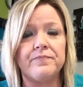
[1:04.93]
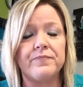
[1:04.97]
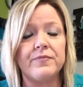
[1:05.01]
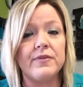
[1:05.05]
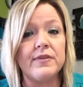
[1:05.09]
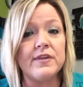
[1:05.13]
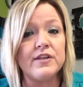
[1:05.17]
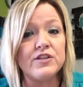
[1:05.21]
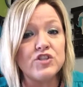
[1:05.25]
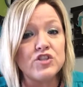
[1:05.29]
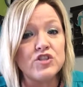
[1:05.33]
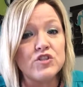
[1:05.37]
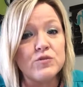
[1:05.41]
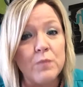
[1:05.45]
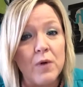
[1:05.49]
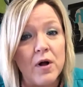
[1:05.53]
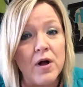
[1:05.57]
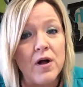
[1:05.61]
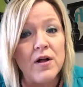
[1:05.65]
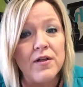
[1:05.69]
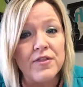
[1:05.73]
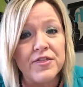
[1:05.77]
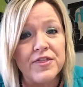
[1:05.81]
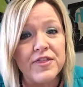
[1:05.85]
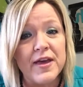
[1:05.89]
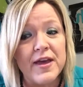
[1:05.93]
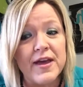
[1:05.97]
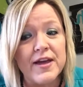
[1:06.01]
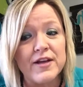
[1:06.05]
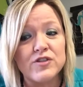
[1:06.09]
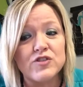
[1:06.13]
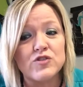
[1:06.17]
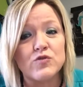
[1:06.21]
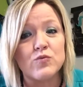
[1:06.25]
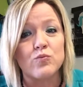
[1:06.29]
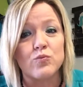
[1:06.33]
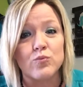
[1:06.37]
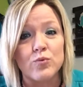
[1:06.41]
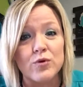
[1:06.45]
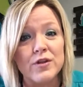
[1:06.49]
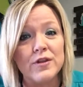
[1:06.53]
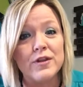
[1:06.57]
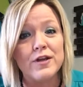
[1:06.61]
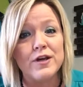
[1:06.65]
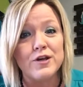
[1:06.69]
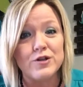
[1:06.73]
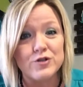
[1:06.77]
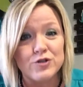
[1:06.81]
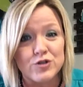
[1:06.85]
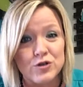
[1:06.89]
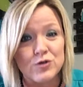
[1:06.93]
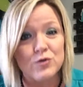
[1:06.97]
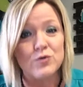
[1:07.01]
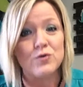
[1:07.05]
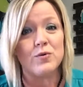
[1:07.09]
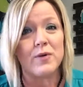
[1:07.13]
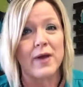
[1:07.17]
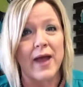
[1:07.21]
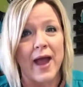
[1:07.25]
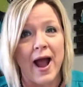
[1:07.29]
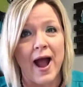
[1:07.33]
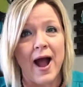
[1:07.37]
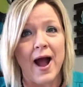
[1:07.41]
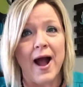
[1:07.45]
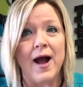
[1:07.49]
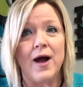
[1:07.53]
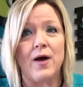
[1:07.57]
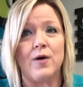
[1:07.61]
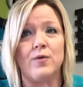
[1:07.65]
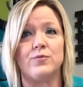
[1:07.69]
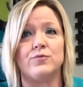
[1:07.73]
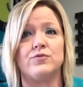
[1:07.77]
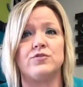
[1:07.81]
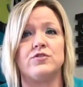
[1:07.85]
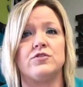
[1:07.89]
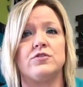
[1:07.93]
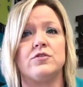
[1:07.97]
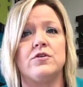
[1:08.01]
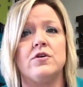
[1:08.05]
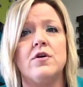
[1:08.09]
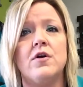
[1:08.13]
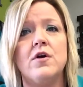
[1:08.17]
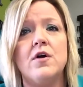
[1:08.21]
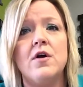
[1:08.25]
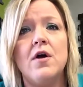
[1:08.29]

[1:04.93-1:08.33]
The small things really do count.